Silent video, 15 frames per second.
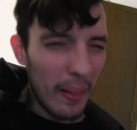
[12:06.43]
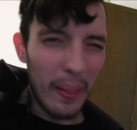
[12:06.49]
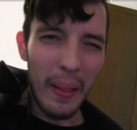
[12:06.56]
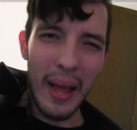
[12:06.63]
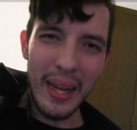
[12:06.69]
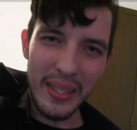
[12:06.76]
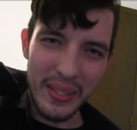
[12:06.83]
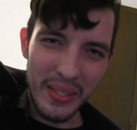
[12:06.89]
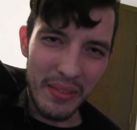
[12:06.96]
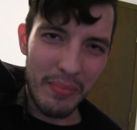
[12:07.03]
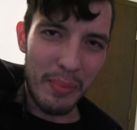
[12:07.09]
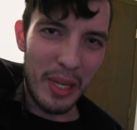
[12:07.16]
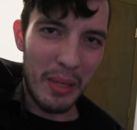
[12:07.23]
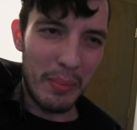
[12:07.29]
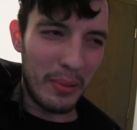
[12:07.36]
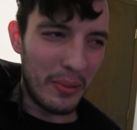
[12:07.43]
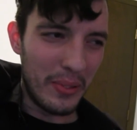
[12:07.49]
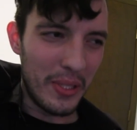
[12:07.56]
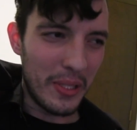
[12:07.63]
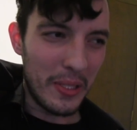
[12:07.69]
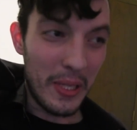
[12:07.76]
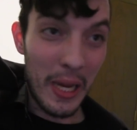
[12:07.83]
lots of people
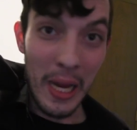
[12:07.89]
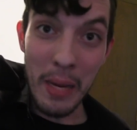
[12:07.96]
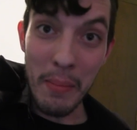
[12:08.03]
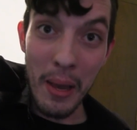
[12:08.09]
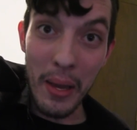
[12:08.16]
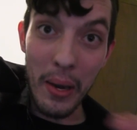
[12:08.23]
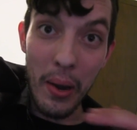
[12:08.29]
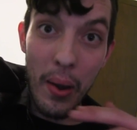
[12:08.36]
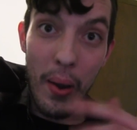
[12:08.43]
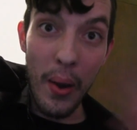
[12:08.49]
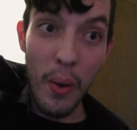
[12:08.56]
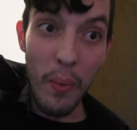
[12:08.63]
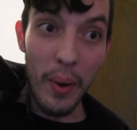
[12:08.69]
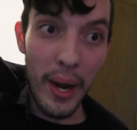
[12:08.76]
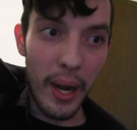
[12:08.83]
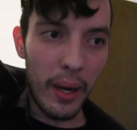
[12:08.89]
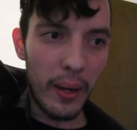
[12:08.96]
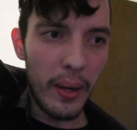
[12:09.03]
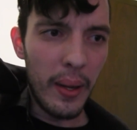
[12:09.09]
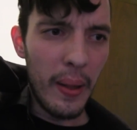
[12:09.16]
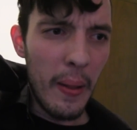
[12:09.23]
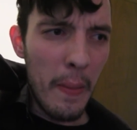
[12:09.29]
just came out of
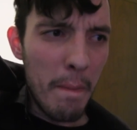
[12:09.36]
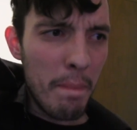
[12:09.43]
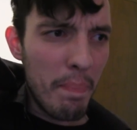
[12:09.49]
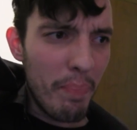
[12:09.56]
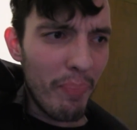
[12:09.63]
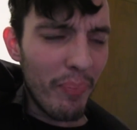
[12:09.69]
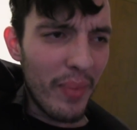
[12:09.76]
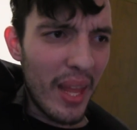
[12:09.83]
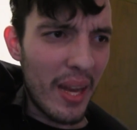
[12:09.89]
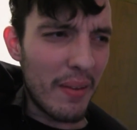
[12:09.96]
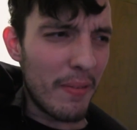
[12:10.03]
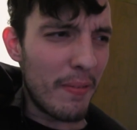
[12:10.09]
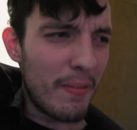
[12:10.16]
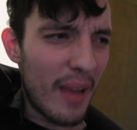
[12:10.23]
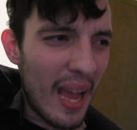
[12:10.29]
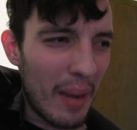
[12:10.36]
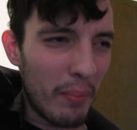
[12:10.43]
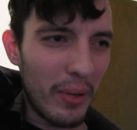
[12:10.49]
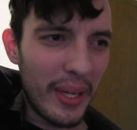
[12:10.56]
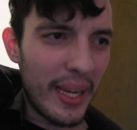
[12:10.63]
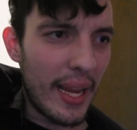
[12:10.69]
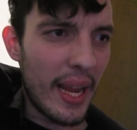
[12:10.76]
nowhere and
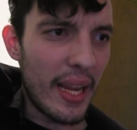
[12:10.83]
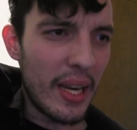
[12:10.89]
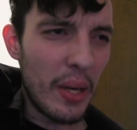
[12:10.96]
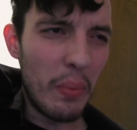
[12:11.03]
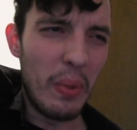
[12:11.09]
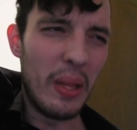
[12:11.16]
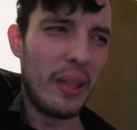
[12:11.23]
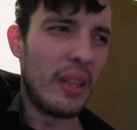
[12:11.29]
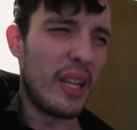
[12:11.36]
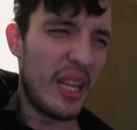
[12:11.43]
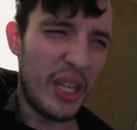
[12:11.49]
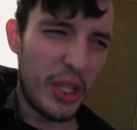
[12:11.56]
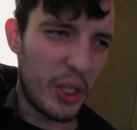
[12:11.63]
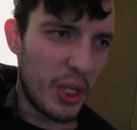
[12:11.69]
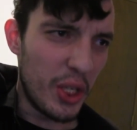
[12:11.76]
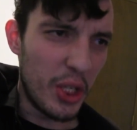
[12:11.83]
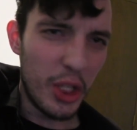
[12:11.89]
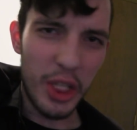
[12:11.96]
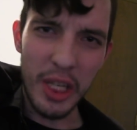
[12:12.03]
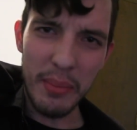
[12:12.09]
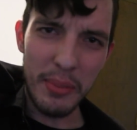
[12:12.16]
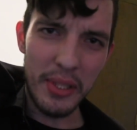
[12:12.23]
fabricated
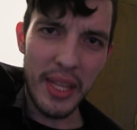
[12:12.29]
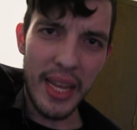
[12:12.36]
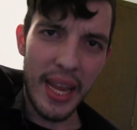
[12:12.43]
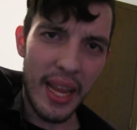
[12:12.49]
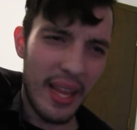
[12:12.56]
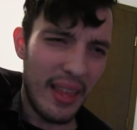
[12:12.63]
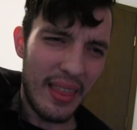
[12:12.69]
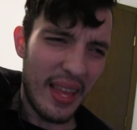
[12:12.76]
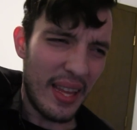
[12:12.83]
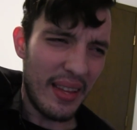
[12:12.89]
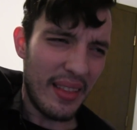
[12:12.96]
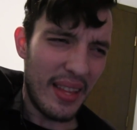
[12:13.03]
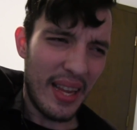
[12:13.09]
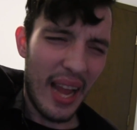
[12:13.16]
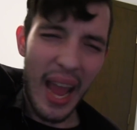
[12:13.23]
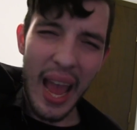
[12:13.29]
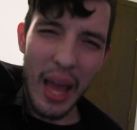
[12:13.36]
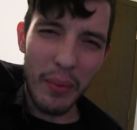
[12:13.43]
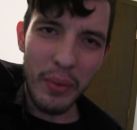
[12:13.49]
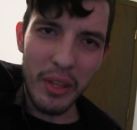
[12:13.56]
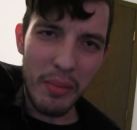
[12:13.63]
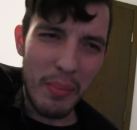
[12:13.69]
relationships they
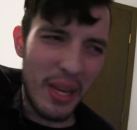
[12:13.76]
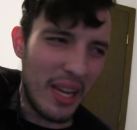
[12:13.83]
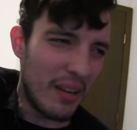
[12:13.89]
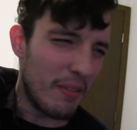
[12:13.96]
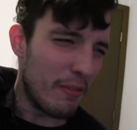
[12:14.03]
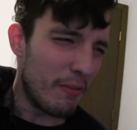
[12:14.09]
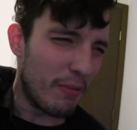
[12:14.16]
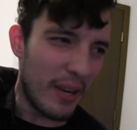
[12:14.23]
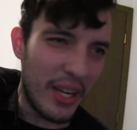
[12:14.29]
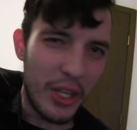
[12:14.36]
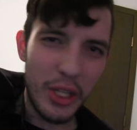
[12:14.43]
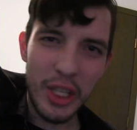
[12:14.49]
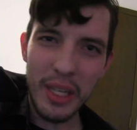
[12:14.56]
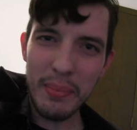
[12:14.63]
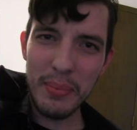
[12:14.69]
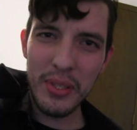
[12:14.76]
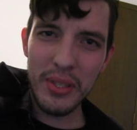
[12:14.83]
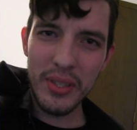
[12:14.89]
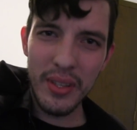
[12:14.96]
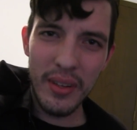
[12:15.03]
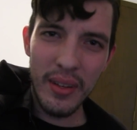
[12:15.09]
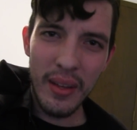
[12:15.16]
had with me and
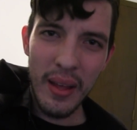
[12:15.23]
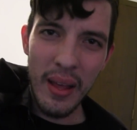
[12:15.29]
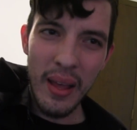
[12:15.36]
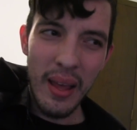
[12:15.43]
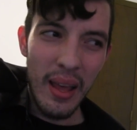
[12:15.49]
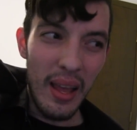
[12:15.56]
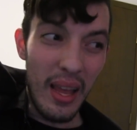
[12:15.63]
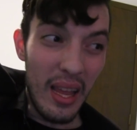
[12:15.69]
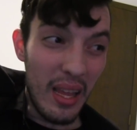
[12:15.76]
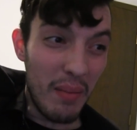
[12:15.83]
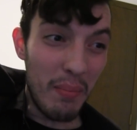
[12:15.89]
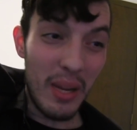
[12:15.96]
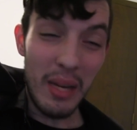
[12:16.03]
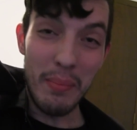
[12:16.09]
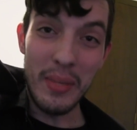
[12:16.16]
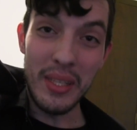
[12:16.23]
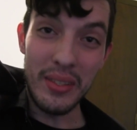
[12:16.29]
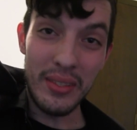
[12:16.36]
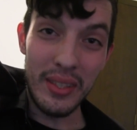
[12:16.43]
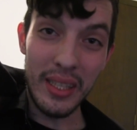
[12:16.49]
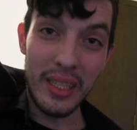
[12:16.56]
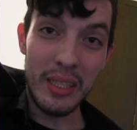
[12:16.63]
friendships. It made me
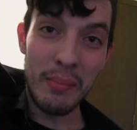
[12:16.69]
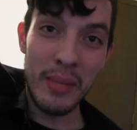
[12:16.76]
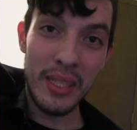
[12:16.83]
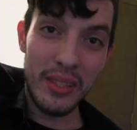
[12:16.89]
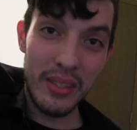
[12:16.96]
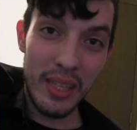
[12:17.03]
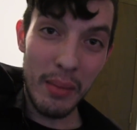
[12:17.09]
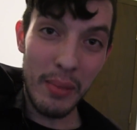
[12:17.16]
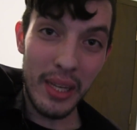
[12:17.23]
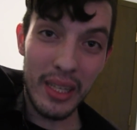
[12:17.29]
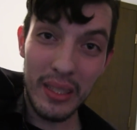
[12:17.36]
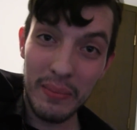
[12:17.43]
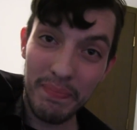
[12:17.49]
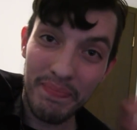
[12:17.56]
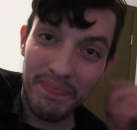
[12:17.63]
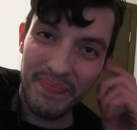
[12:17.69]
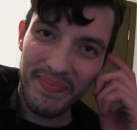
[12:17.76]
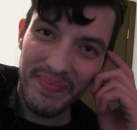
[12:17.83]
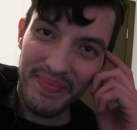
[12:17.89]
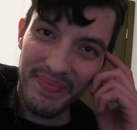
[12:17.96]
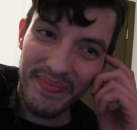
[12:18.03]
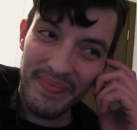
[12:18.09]
sick to my stomach.
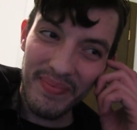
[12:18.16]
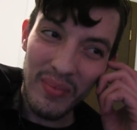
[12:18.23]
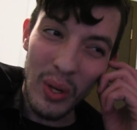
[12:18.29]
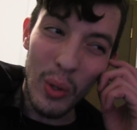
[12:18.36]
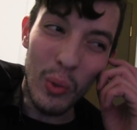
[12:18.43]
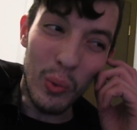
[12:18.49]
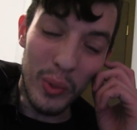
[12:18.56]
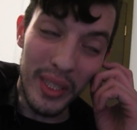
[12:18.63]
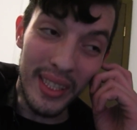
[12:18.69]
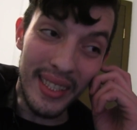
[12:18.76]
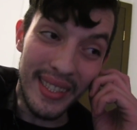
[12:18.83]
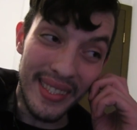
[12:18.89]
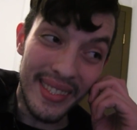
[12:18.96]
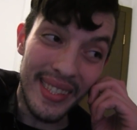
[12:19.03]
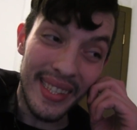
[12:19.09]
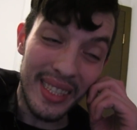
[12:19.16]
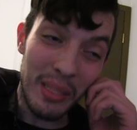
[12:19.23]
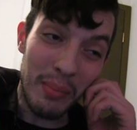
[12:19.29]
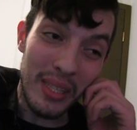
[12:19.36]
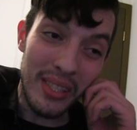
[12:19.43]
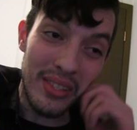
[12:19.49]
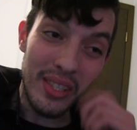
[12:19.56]
Really sick
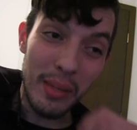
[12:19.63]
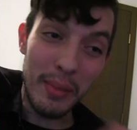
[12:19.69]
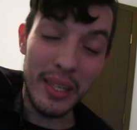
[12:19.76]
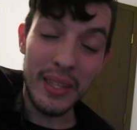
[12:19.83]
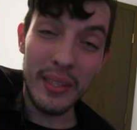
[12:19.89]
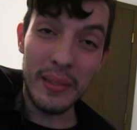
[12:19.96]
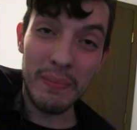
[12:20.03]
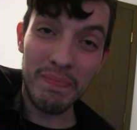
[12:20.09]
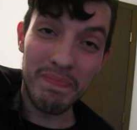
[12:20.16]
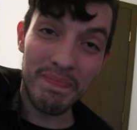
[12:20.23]
to my stomach.